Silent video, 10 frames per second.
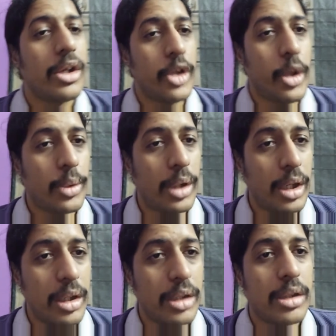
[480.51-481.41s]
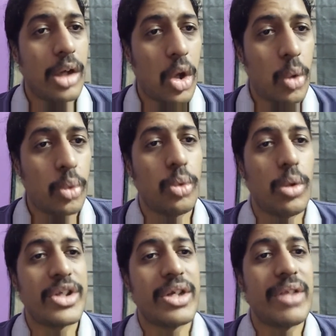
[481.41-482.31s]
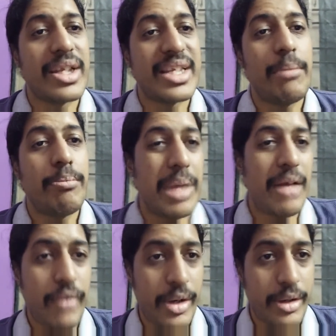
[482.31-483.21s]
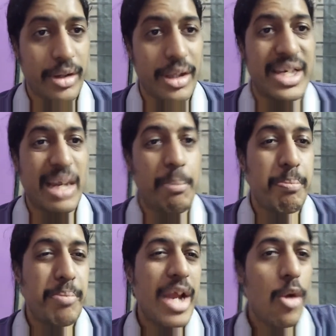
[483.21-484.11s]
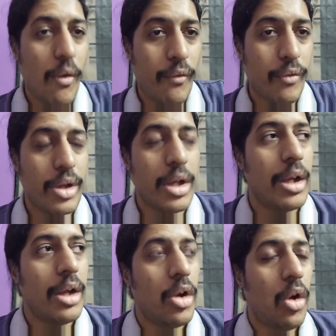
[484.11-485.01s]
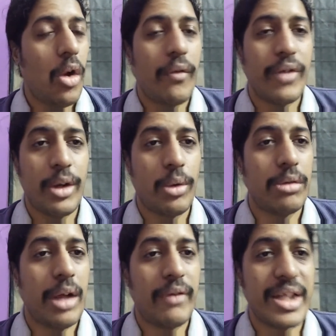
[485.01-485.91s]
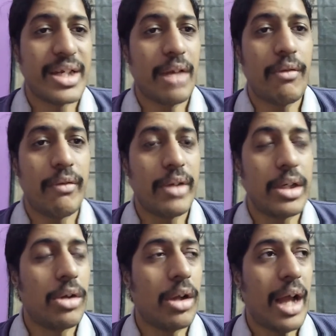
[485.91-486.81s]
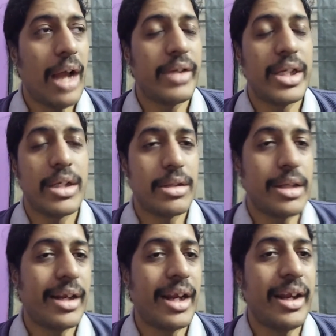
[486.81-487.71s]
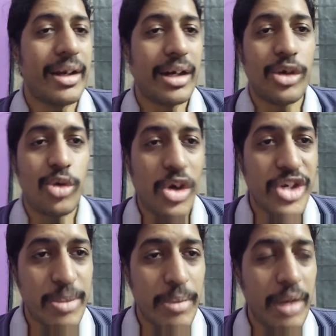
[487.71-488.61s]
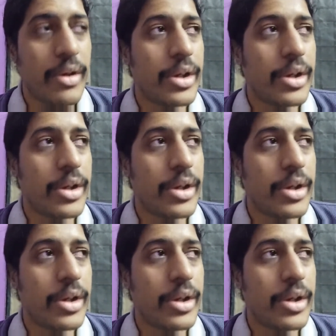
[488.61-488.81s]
have to learn how to achieve the same benefit, the same payoff of you know having a survival, having that hidden unconscious benefit